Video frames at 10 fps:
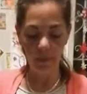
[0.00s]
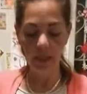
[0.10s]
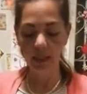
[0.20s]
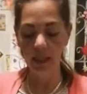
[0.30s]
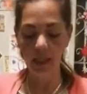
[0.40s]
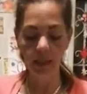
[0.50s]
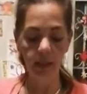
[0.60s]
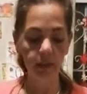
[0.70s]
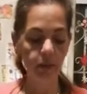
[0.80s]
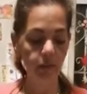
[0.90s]
That's
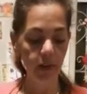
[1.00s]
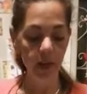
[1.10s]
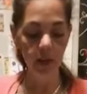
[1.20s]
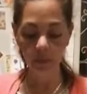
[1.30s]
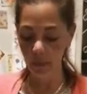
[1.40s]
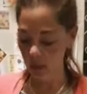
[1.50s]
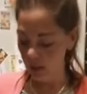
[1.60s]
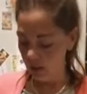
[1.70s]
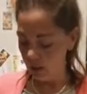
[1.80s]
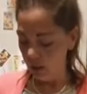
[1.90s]
nice and firm.
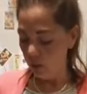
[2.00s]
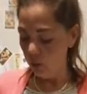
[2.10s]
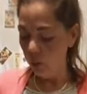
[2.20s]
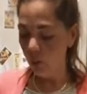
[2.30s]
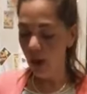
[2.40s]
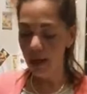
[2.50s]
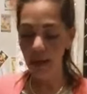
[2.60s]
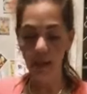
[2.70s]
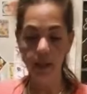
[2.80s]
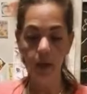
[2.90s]
The
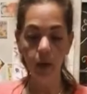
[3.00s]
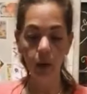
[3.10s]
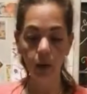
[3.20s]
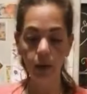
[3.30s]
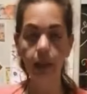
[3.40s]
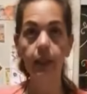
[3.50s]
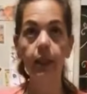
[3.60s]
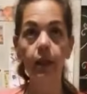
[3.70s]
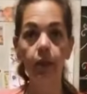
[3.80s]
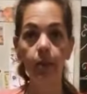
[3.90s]
wires are holding
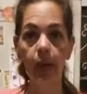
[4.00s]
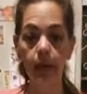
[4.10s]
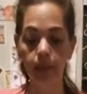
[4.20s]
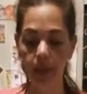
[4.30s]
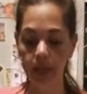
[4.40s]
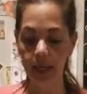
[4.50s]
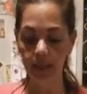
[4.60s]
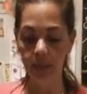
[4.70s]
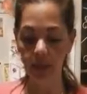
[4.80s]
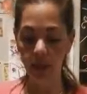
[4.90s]
the paper
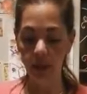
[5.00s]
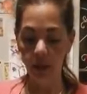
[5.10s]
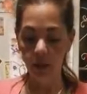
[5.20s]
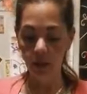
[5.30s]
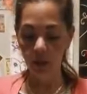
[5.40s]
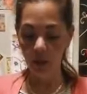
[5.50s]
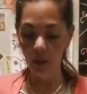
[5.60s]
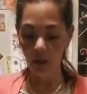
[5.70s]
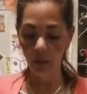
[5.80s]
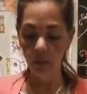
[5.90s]
clips.
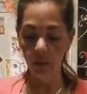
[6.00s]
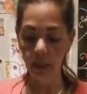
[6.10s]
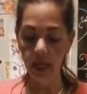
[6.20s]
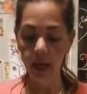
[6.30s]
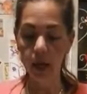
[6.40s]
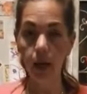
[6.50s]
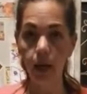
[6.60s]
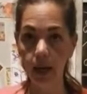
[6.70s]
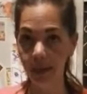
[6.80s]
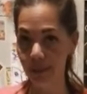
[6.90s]
So we get our
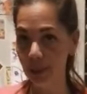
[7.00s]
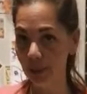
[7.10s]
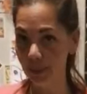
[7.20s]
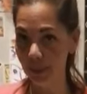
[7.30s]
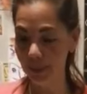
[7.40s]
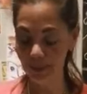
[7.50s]
light bulb.